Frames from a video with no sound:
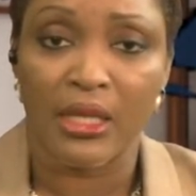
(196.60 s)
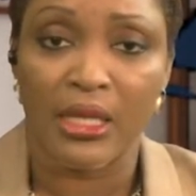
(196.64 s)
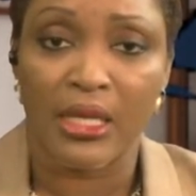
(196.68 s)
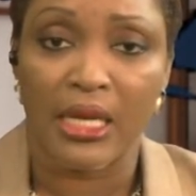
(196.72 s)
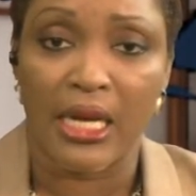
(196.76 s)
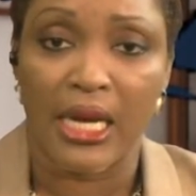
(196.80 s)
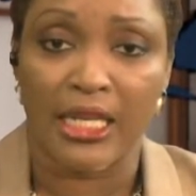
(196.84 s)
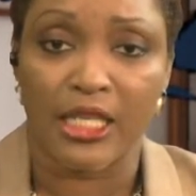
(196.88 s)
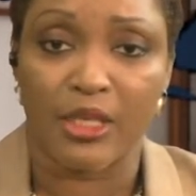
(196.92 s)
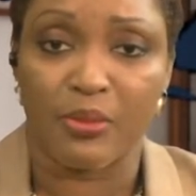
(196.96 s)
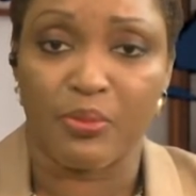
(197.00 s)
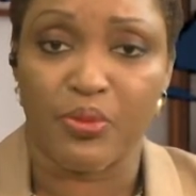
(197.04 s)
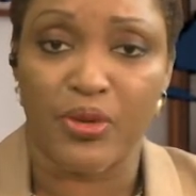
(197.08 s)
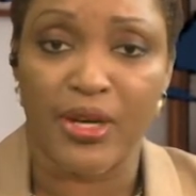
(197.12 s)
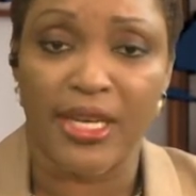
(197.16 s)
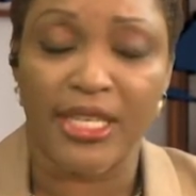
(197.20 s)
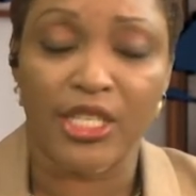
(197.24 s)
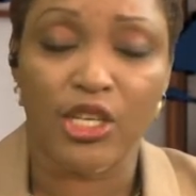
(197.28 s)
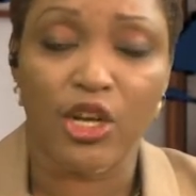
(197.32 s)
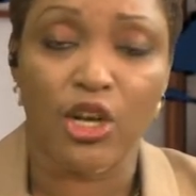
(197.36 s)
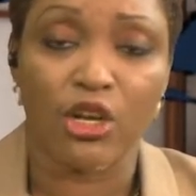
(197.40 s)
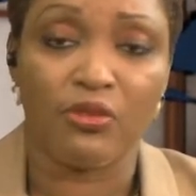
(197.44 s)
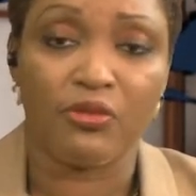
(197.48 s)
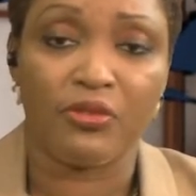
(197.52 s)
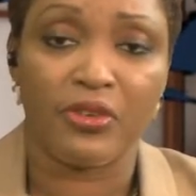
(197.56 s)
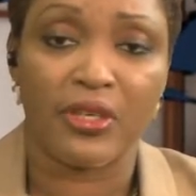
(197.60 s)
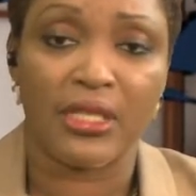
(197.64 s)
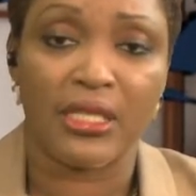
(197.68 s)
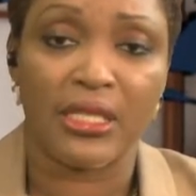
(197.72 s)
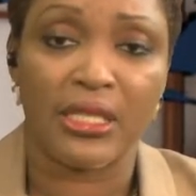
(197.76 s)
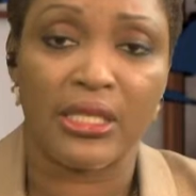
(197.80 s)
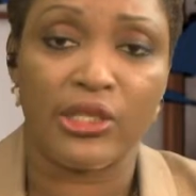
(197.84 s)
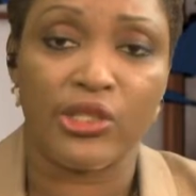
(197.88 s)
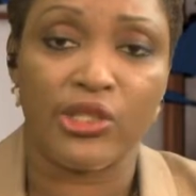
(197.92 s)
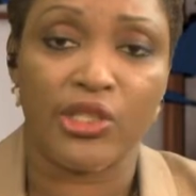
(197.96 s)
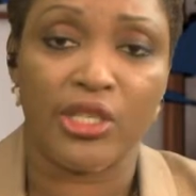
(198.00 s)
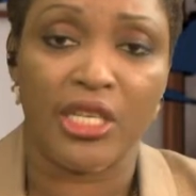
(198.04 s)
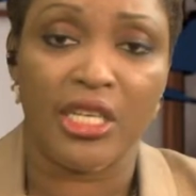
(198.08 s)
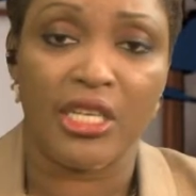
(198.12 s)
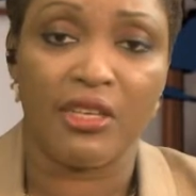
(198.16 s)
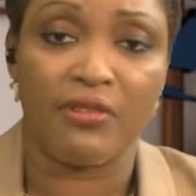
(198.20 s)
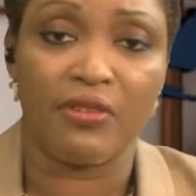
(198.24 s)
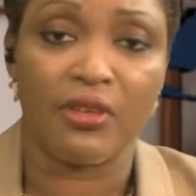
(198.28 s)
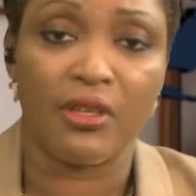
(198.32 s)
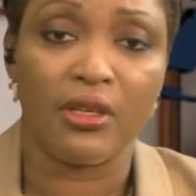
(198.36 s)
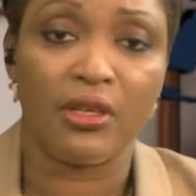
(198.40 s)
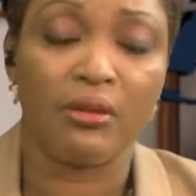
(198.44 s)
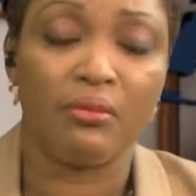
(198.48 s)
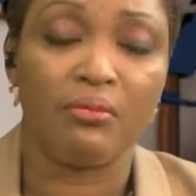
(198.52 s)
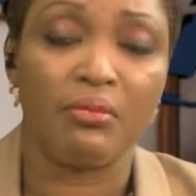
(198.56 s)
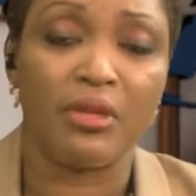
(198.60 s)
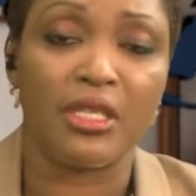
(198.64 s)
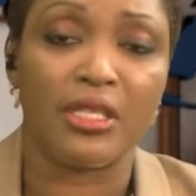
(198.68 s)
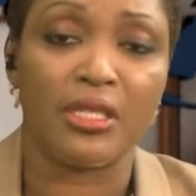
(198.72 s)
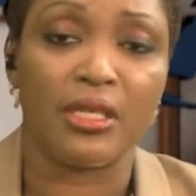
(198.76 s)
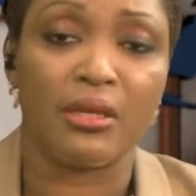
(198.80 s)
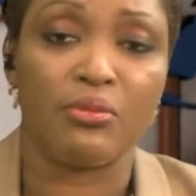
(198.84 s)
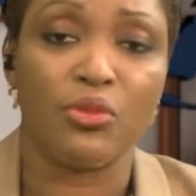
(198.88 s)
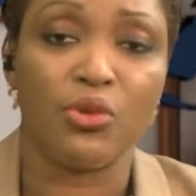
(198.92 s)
At a press conference in Geneva, Mr.